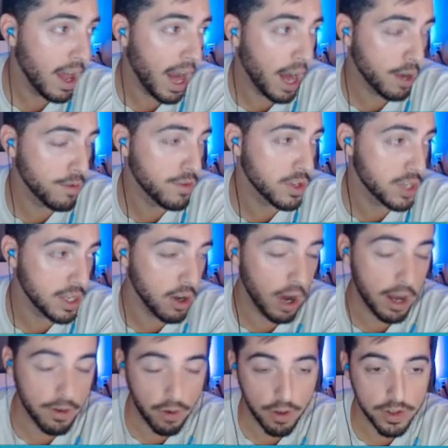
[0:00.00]
Out of the te-
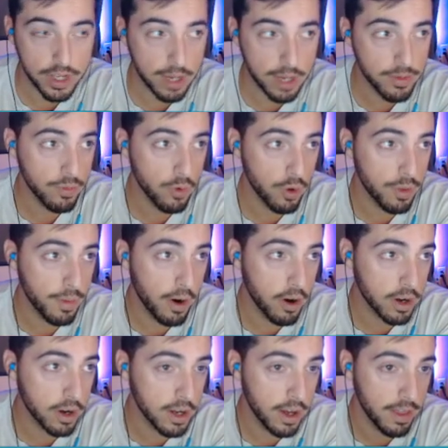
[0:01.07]
out of all the teams from North
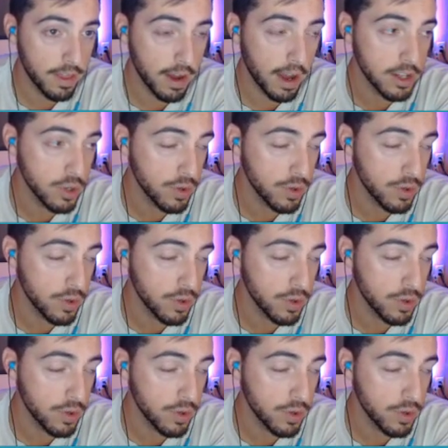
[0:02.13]
America, I, th- I,